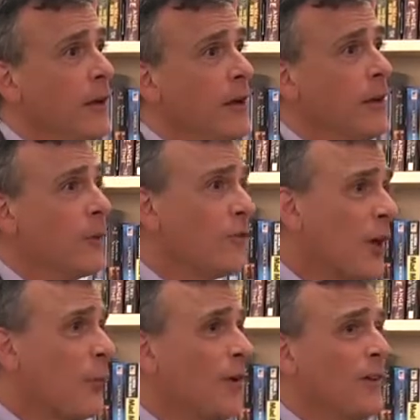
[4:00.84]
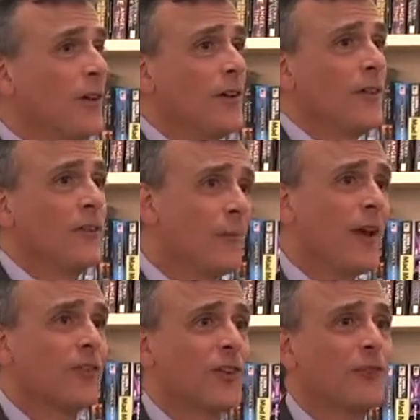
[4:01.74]
And I would say, well, Tim
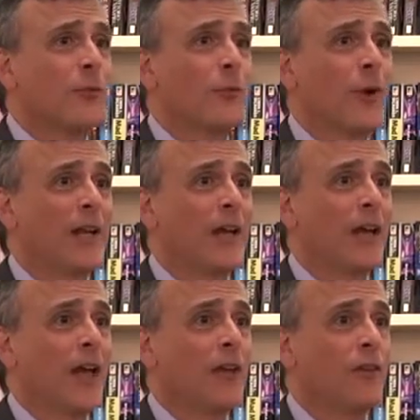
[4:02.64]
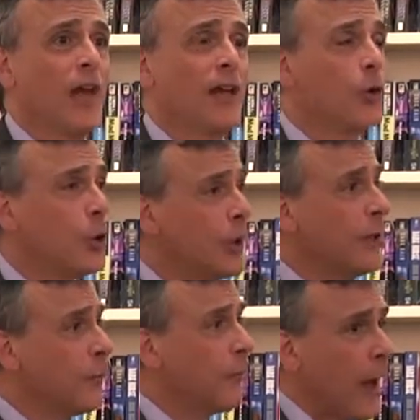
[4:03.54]
has schizophrenia and
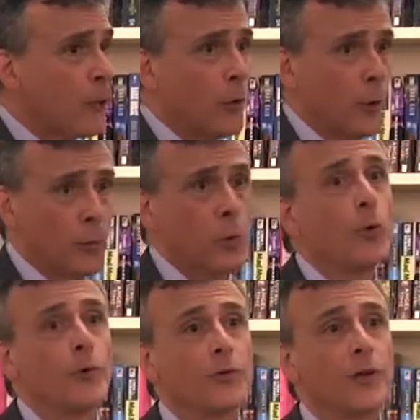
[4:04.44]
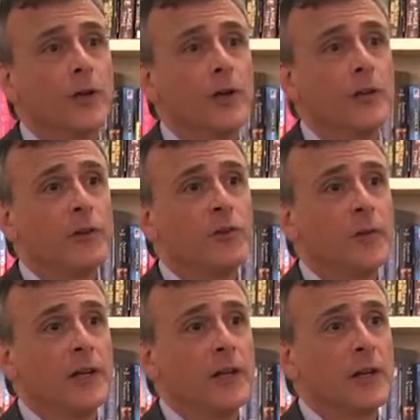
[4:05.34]
couldn't follow the rules that you
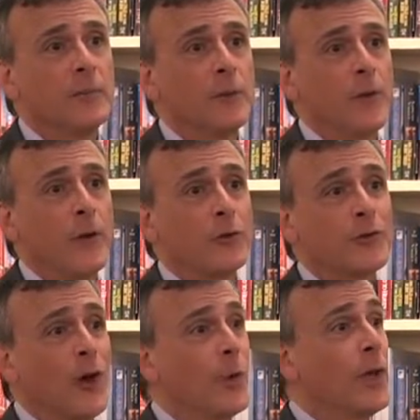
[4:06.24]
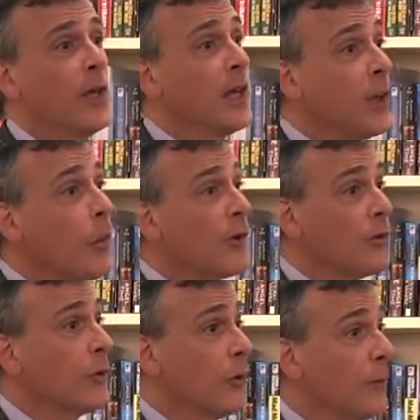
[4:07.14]
needed him to follow, so he
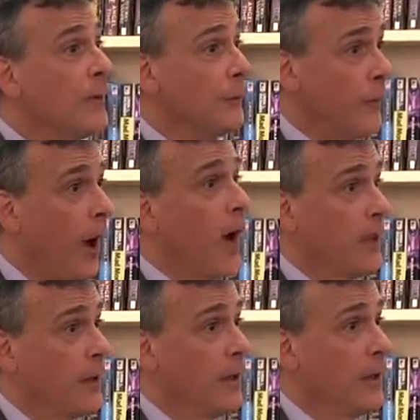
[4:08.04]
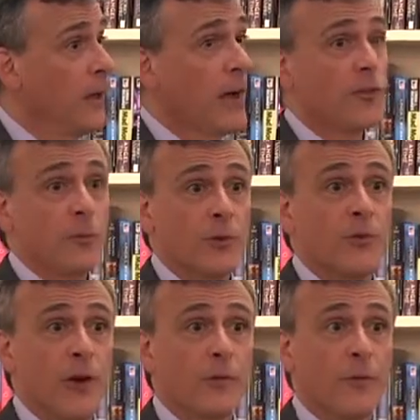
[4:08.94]
wasn't going to be fine as a
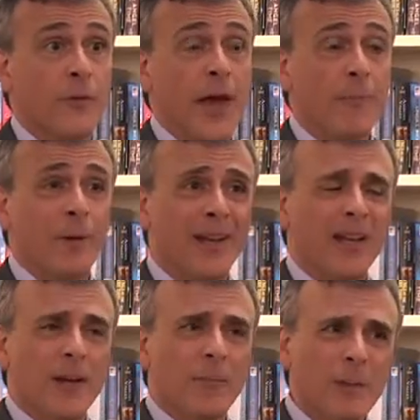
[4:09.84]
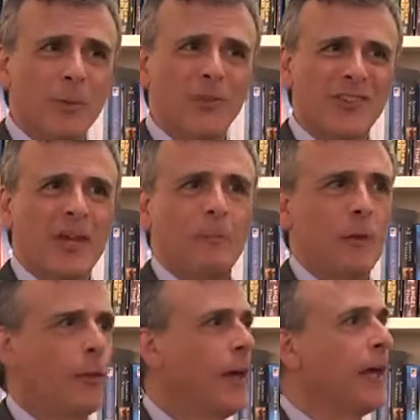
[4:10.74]
result of that. But people seem
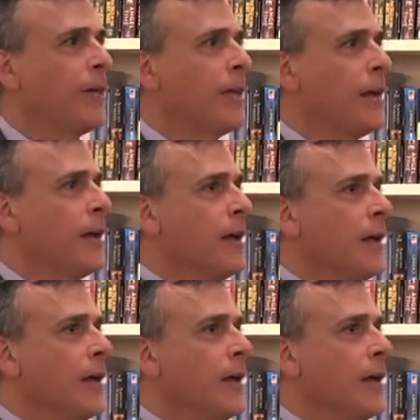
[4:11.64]
to think that